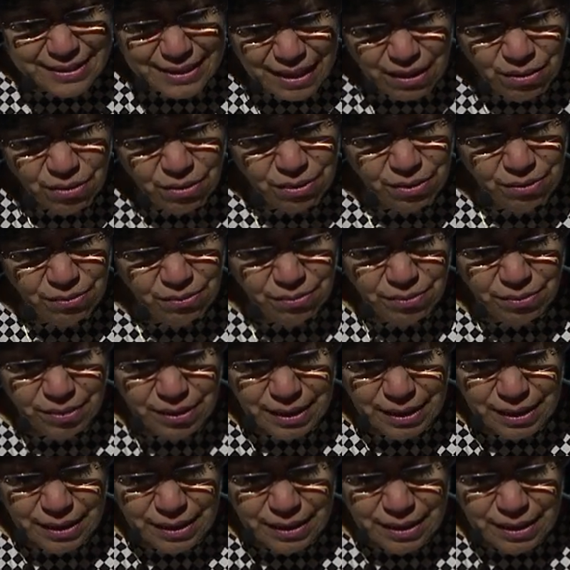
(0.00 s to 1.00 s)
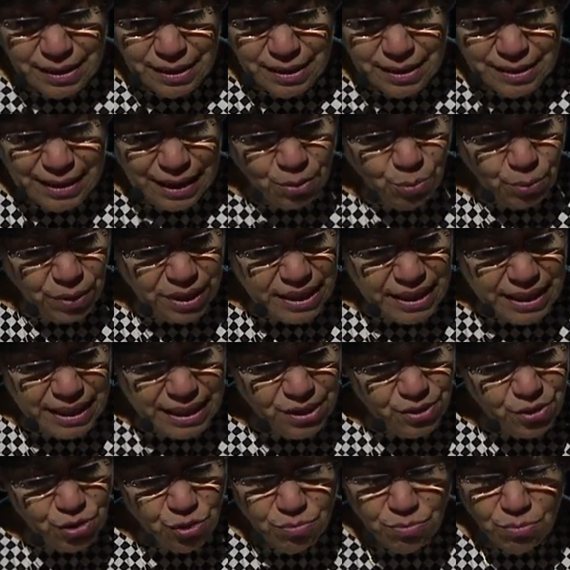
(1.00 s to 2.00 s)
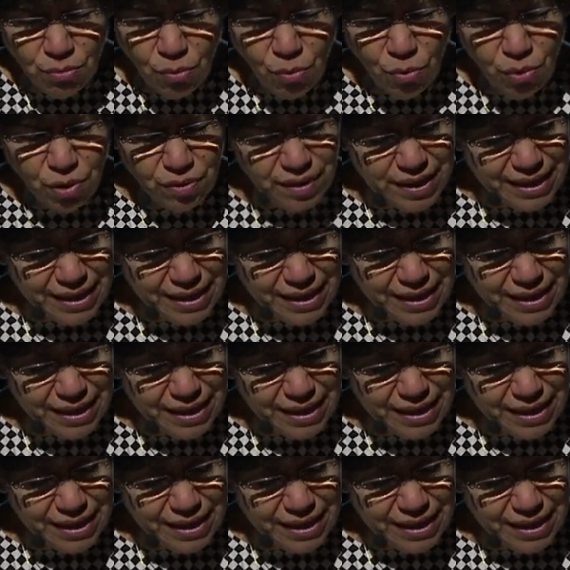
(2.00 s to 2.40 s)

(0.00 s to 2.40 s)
tell you that we need you more